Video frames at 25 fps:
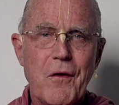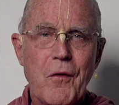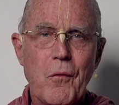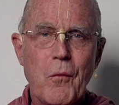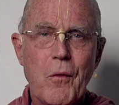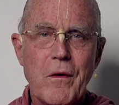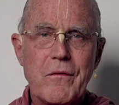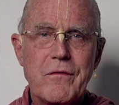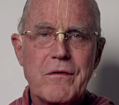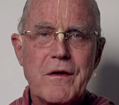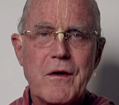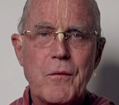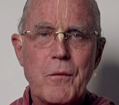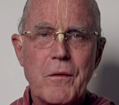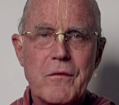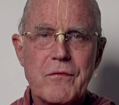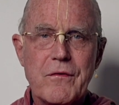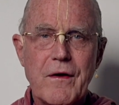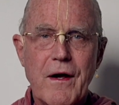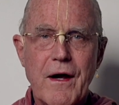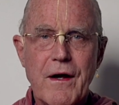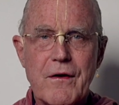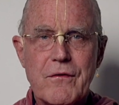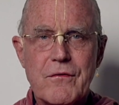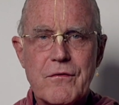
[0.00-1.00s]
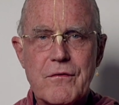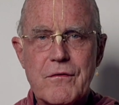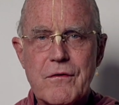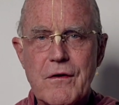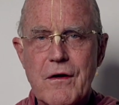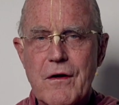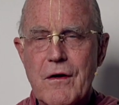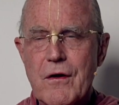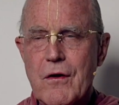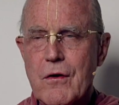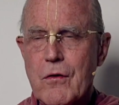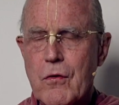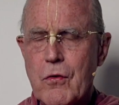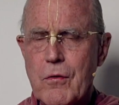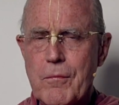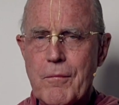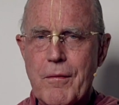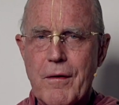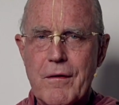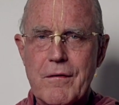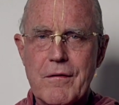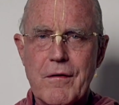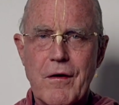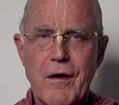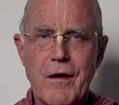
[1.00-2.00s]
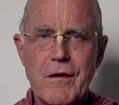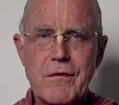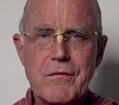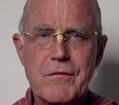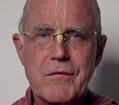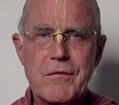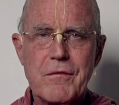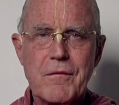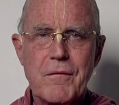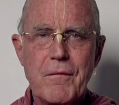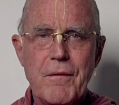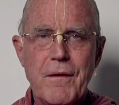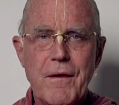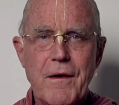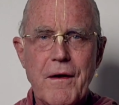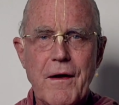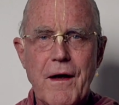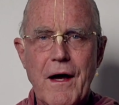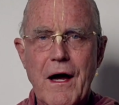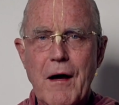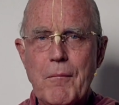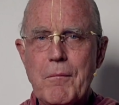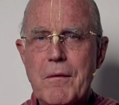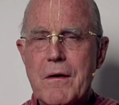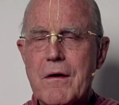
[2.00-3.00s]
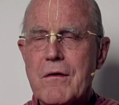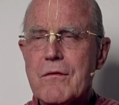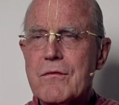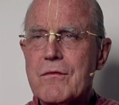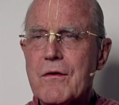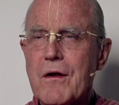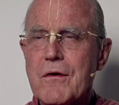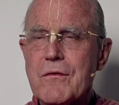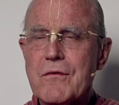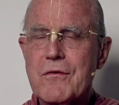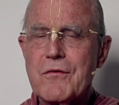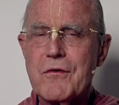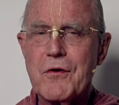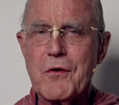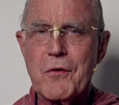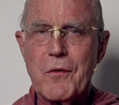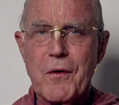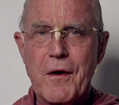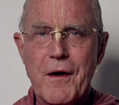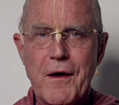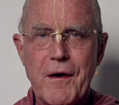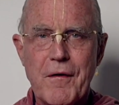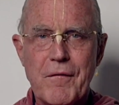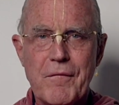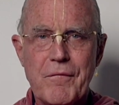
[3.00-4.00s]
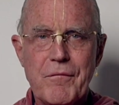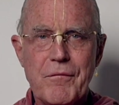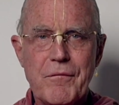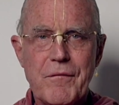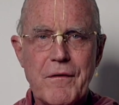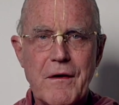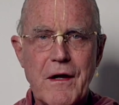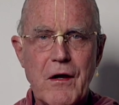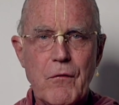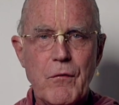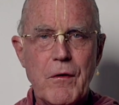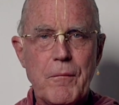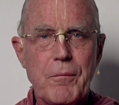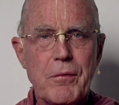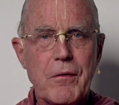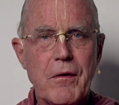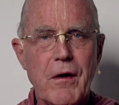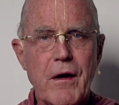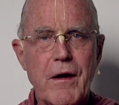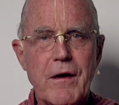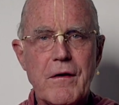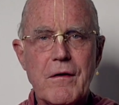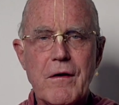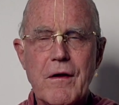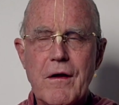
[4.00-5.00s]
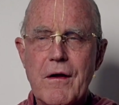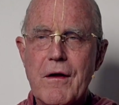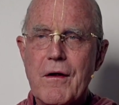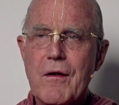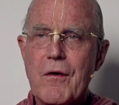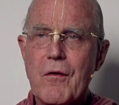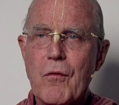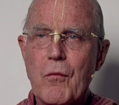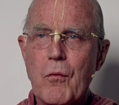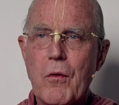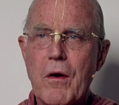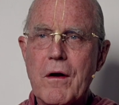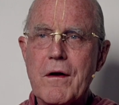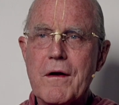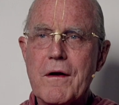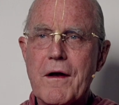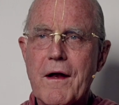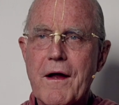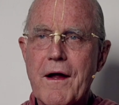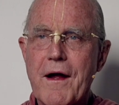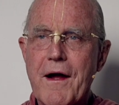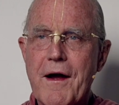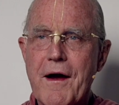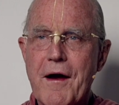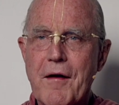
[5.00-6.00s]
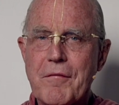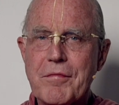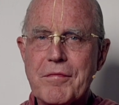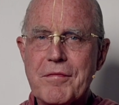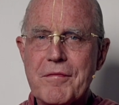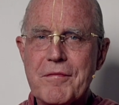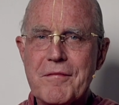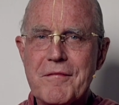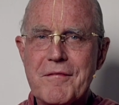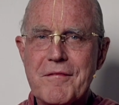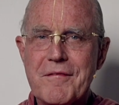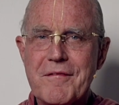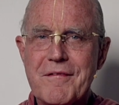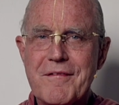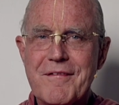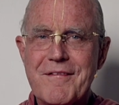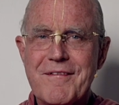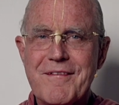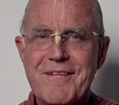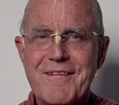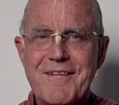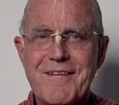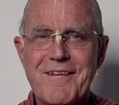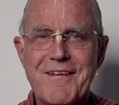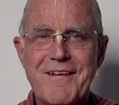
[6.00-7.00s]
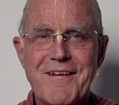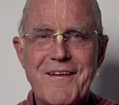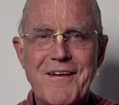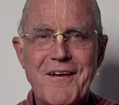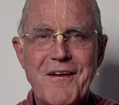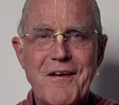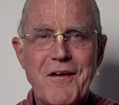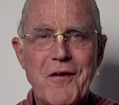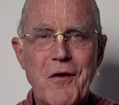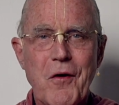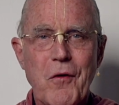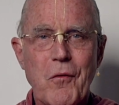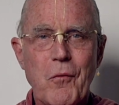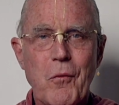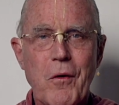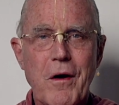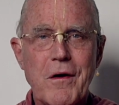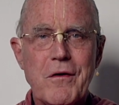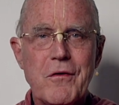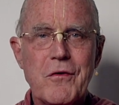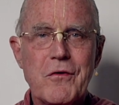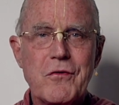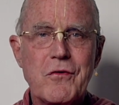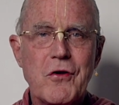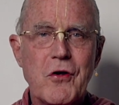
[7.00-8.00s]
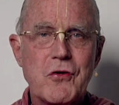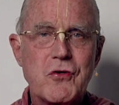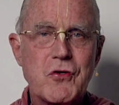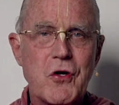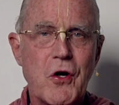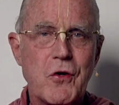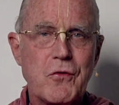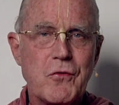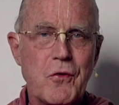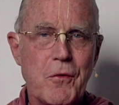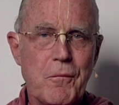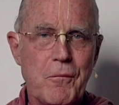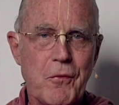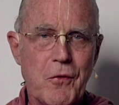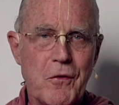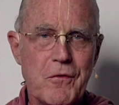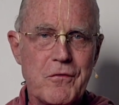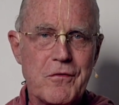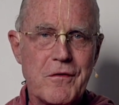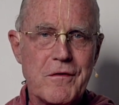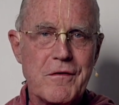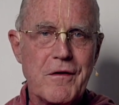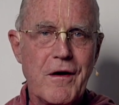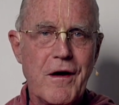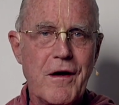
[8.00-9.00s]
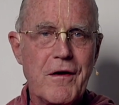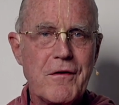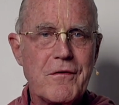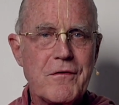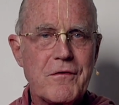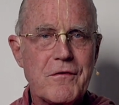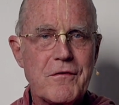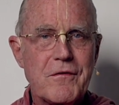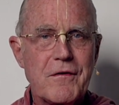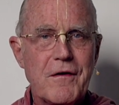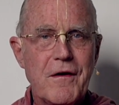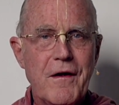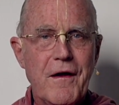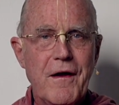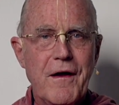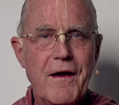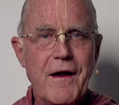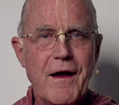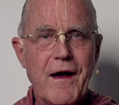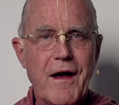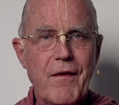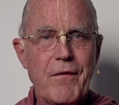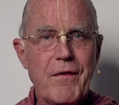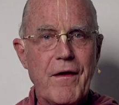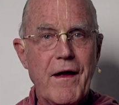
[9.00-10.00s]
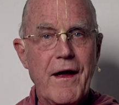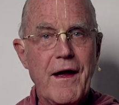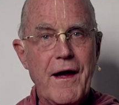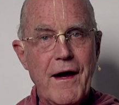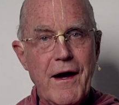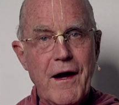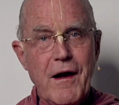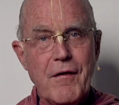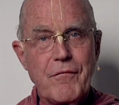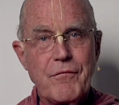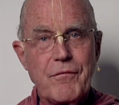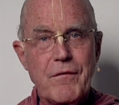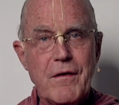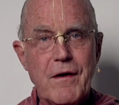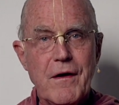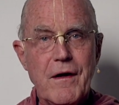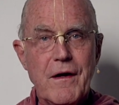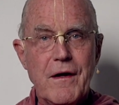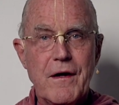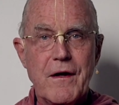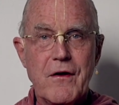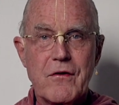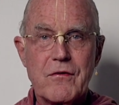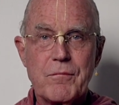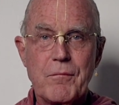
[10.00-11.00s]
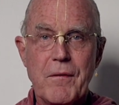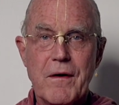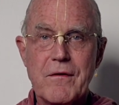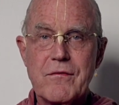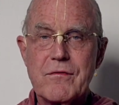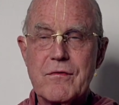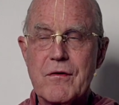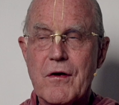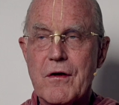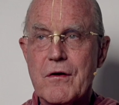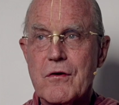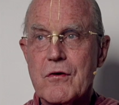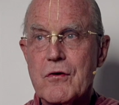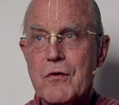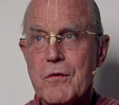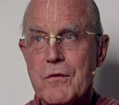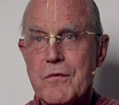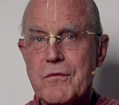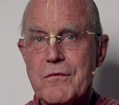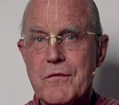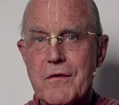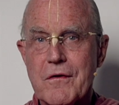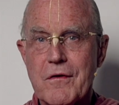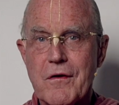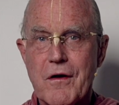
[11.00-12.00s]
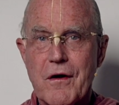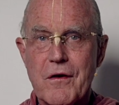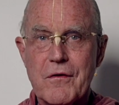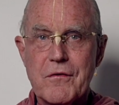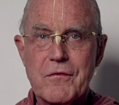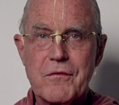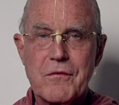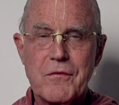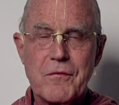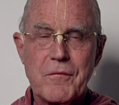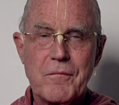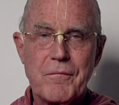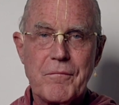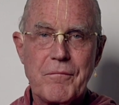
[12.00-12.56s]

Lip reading: Once he was asked, Kumbhan Das, how many sons do you have? He replied, 1.5. One is Chaturbhuja Das, and the half is my son Krishna Das.